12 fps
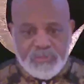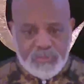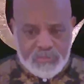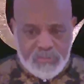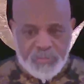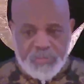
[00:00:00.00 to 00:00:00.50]

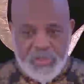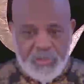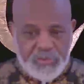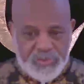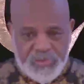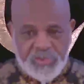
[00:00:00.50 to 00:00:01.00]
my
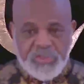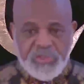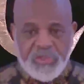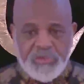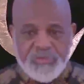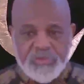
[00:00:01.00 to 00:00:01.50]
bowels and
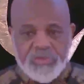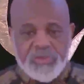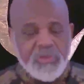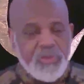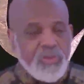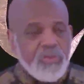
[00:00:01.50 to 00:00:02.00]
stuff, and
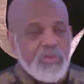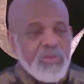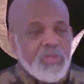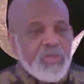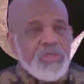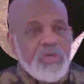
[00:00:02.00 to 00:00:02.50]
so
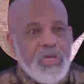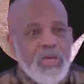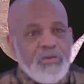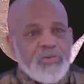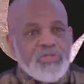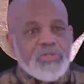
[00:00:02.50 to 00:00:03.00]

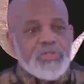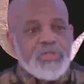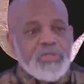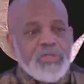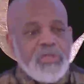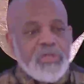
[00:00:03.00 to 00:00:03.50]
I was
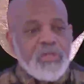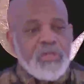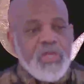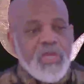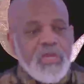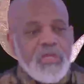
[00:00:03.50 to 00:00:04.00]
sitting the other
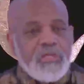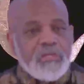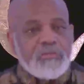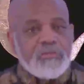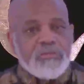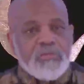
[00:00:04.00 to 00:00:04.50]
night
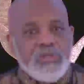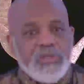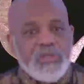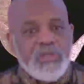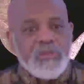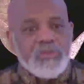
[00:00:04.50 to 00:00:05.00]

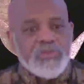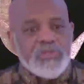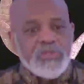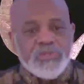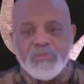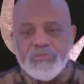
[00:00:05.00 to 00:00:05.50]
and I was
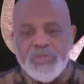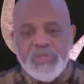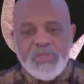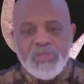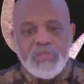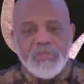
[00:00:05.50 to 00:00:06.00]
in some
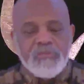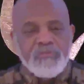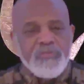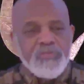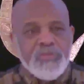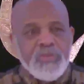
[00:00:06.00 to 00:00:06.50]
pain,
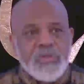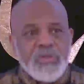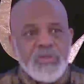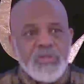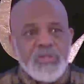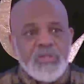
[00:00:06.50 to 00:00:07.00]

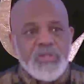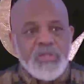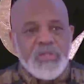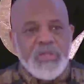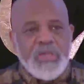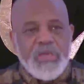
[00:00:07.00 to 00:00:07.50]

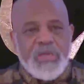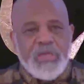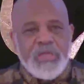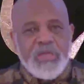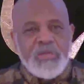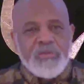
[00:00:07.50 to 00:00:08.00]

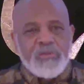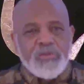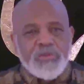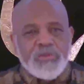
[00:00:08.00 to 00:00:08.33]
and I was,